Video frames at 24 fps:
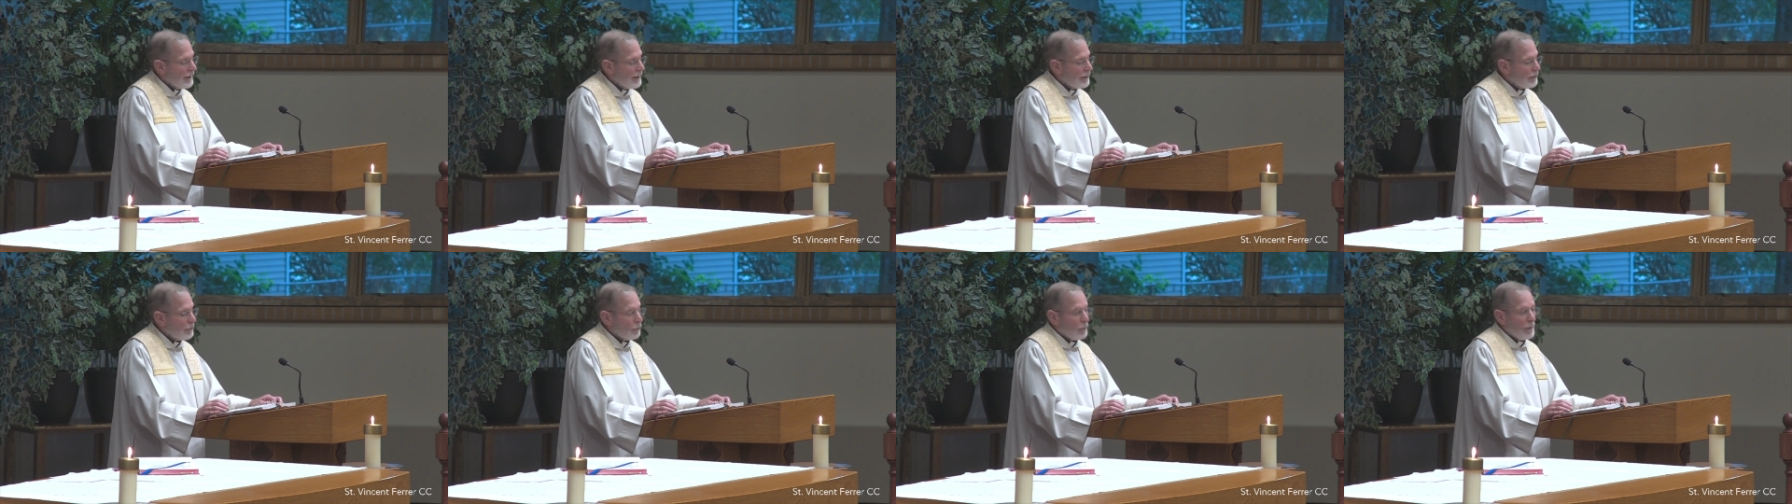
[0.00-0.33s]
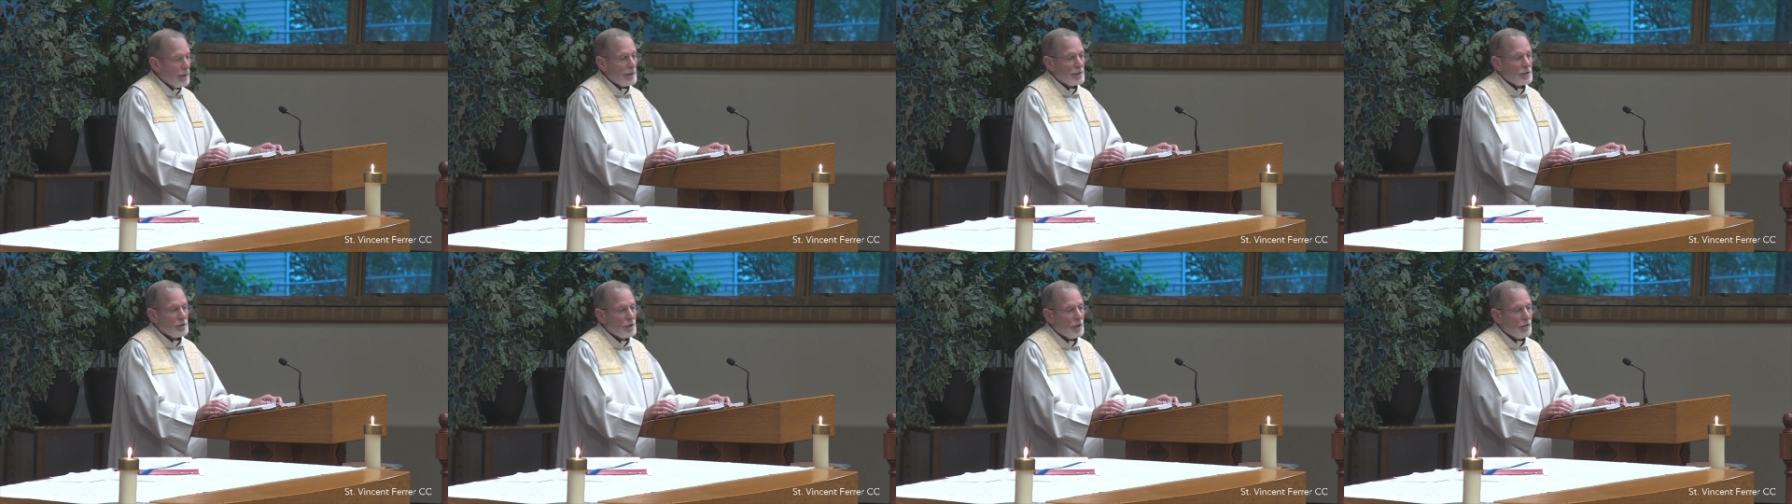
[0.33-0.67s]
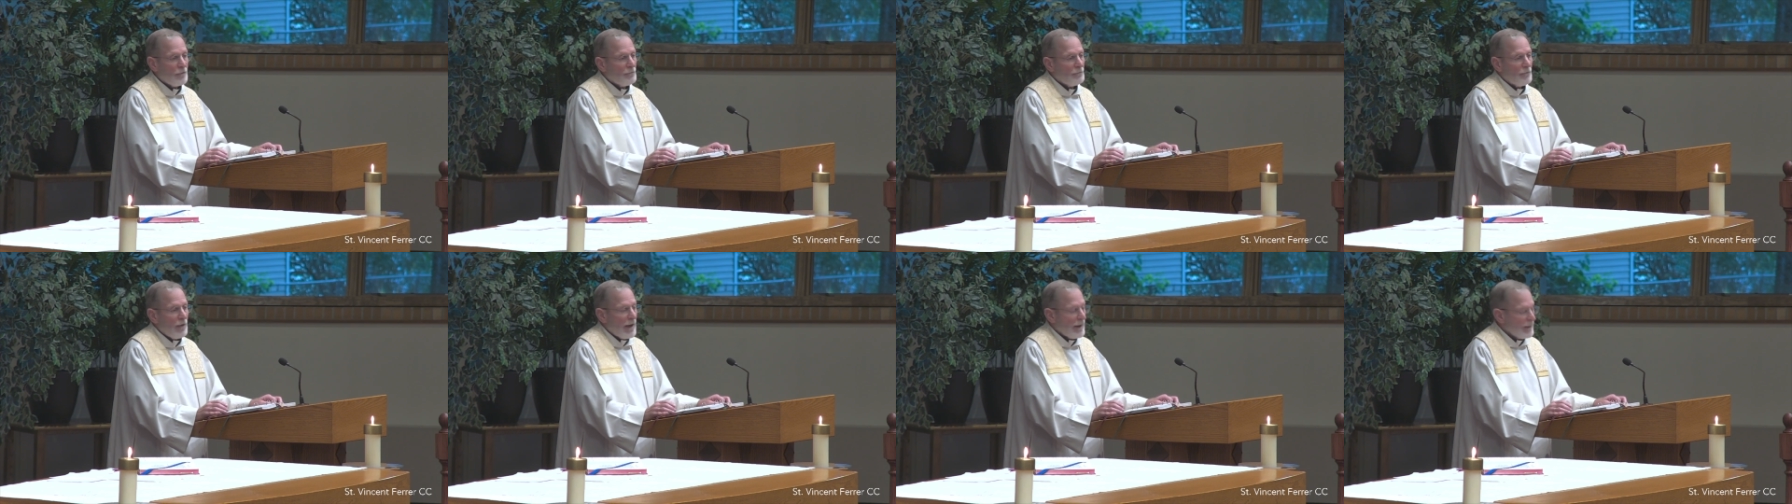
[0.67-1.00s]
and eat
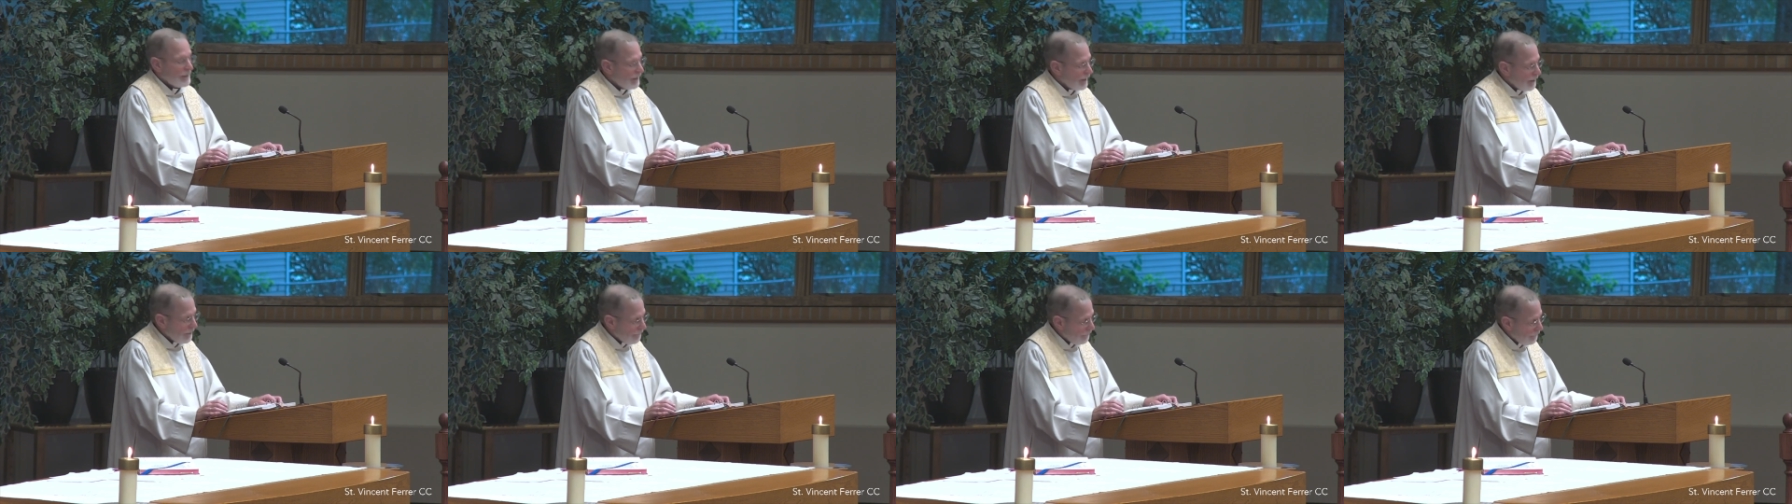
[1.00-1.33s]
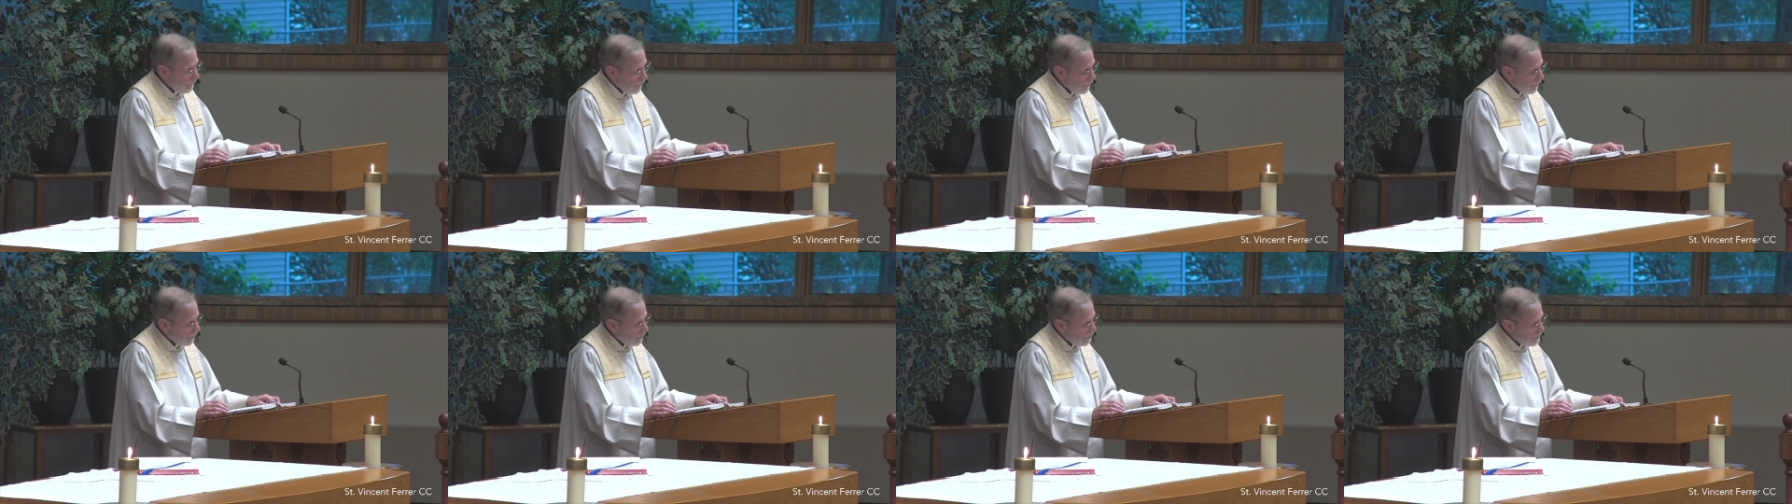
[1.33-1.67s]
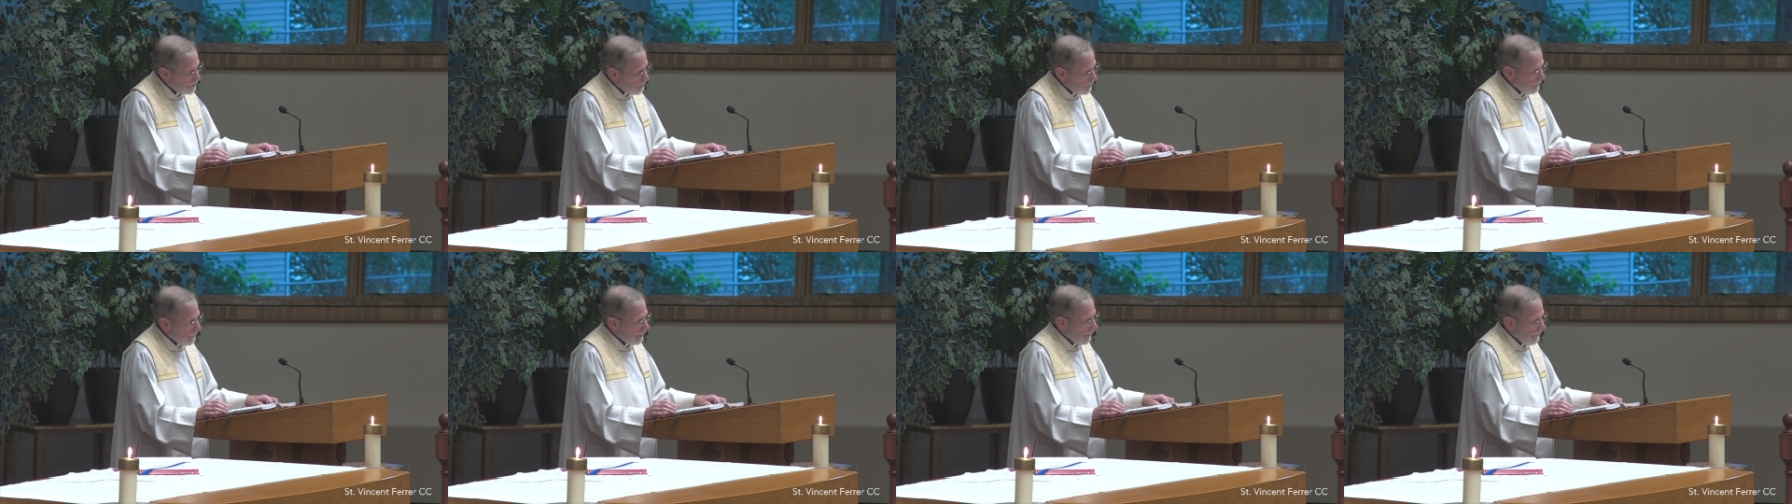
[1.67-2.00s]
rich and fattening
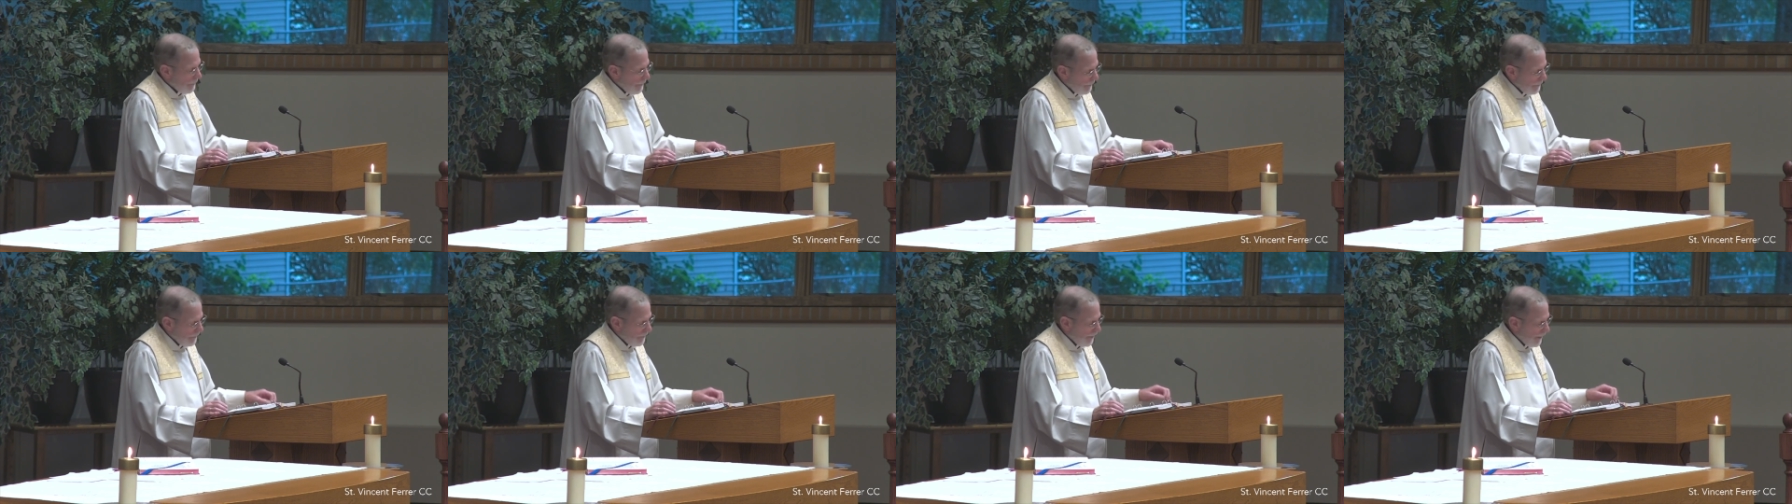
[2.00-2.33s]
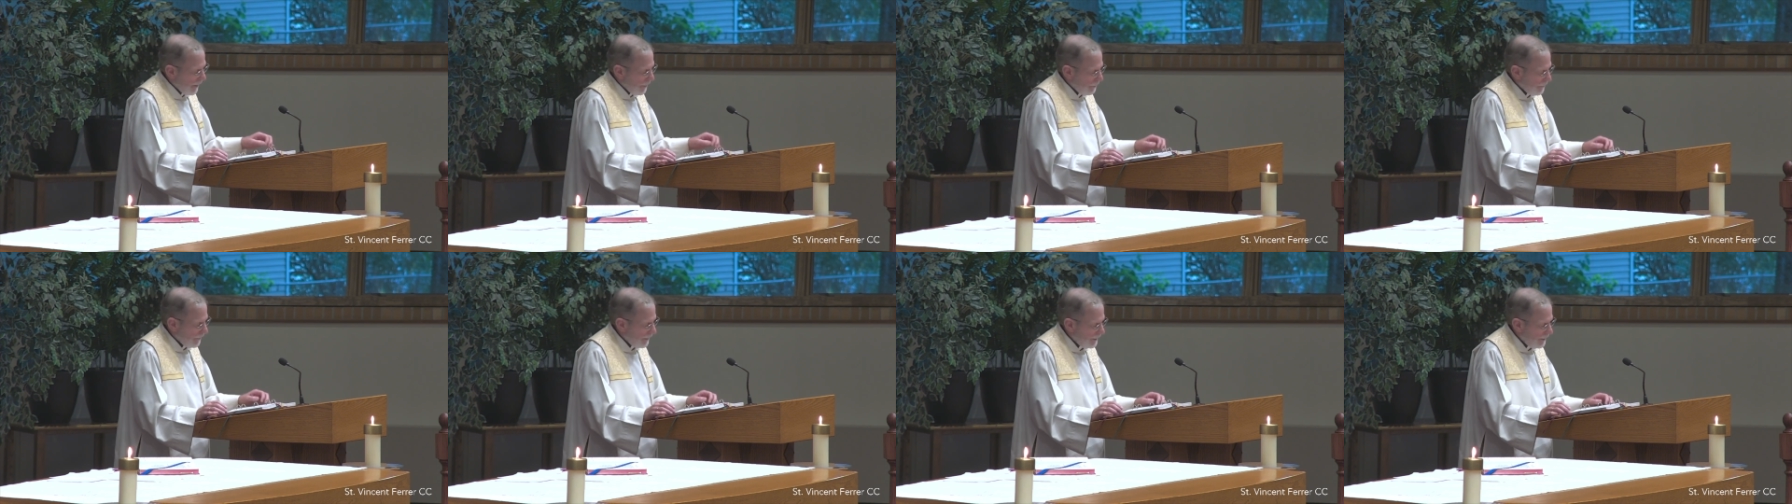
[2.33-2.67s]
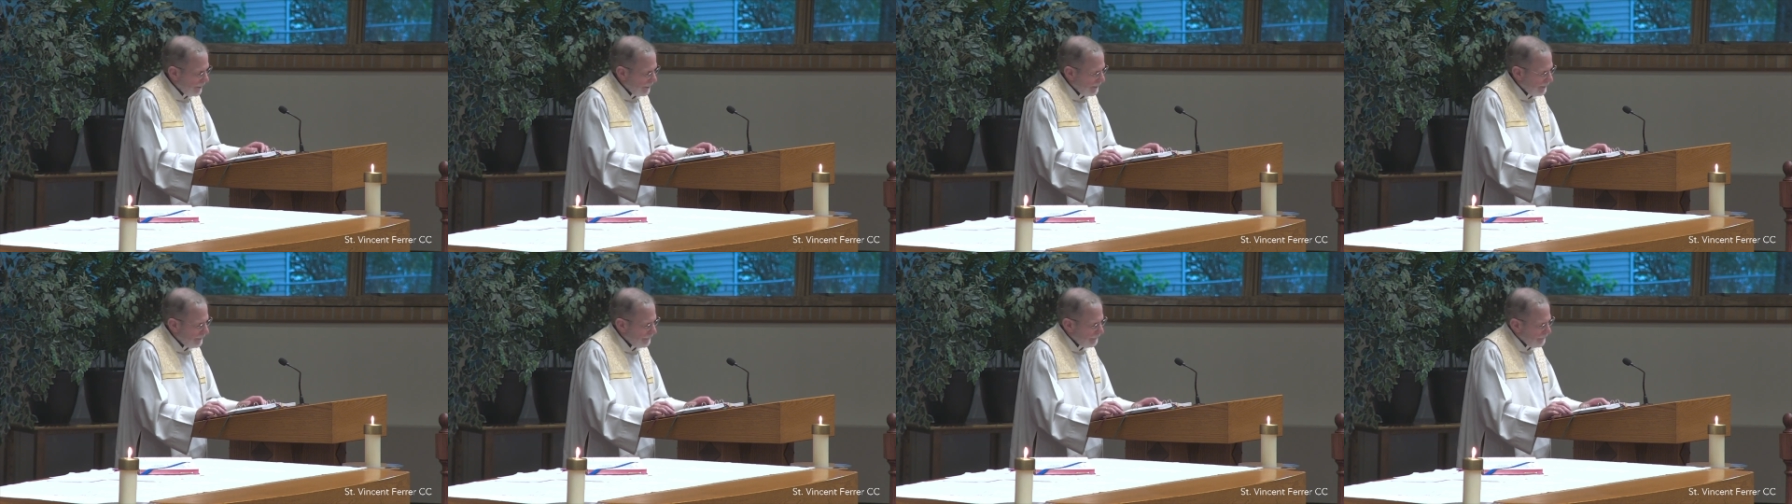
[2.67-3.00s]
food. You remember that
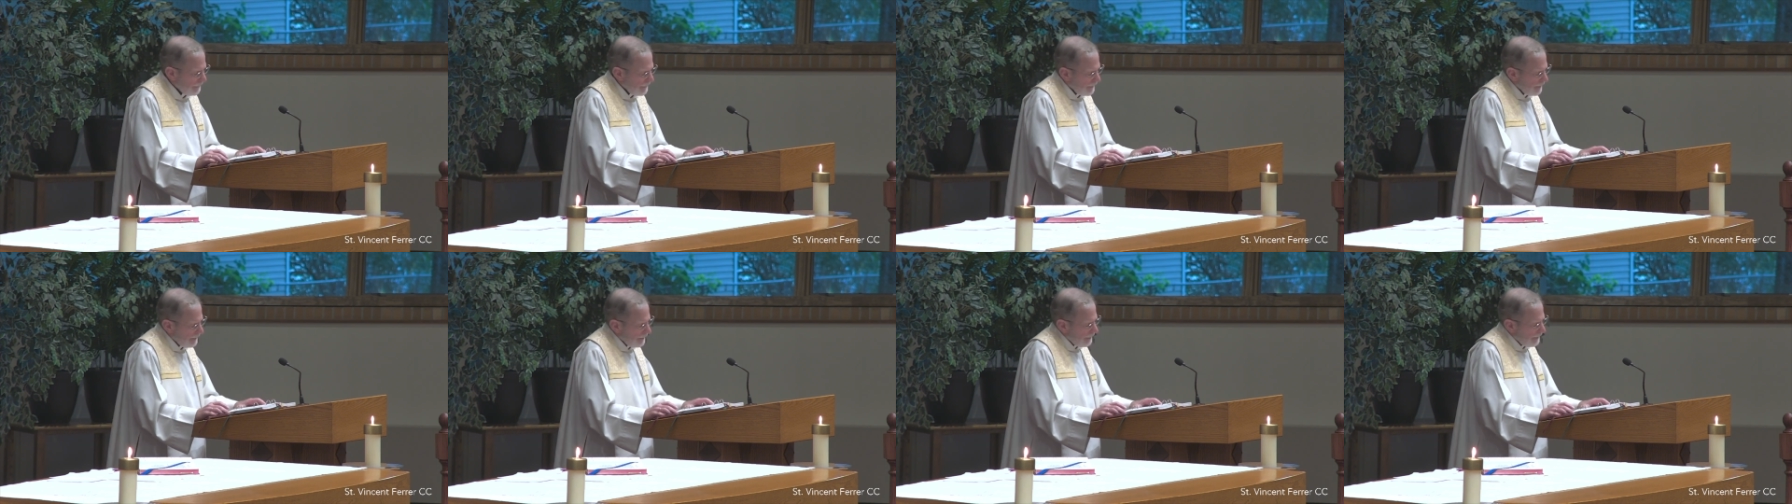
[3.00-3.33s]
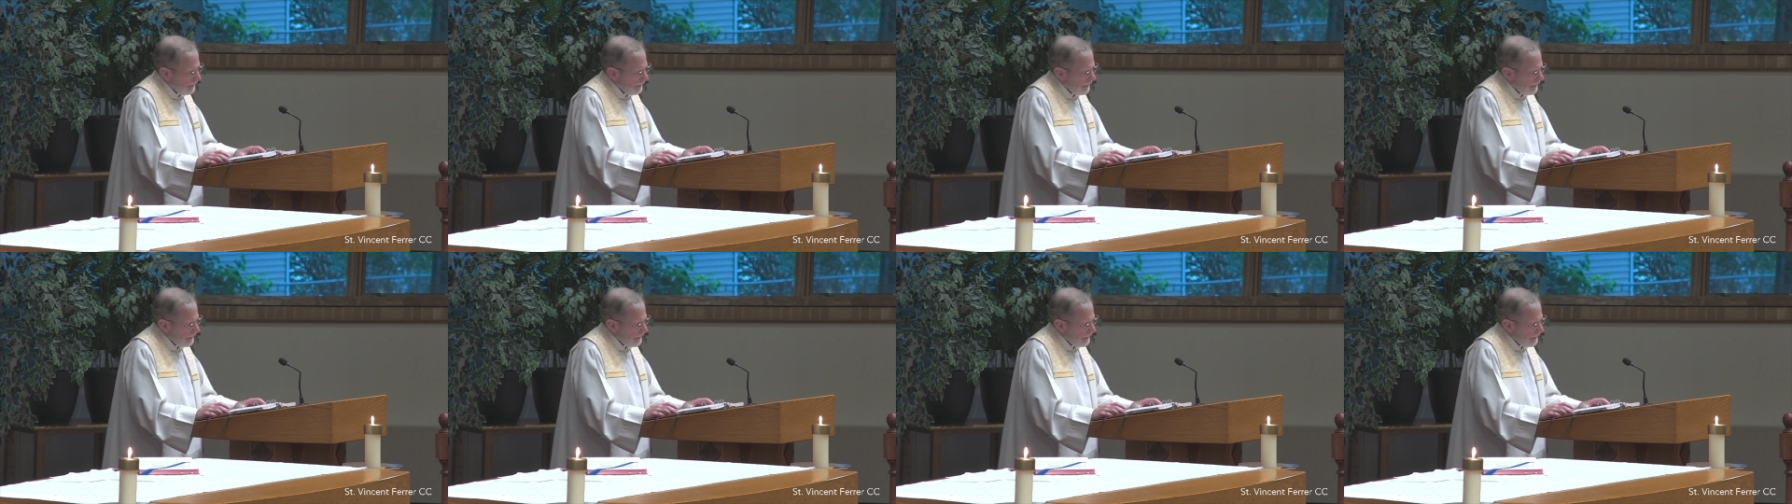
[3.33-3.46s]
reading